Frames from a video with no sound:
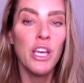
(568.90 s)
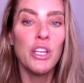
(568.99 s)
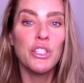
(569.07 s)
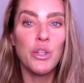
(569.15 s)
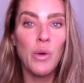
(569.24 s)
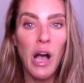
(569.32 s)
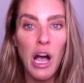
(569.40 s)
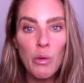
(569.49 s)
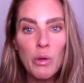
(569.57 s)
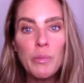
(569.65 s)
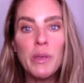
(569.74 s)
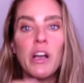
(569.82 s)
So, how
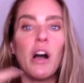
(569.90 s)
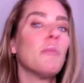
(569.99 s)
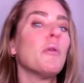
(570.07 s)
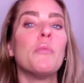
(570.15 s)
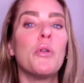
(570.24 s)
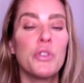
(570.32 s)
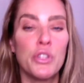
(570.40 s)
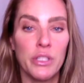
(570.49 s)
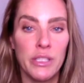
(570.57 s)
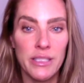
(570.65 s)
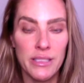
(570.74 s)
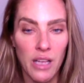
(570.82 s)
we become
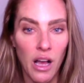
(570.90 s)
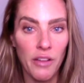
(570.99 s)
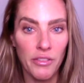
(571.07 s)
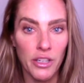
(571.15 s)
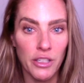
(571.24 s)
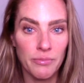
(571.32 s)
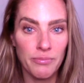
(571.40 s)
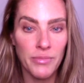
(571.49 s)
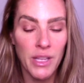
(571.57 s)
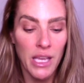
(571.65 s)
emotionally sovereign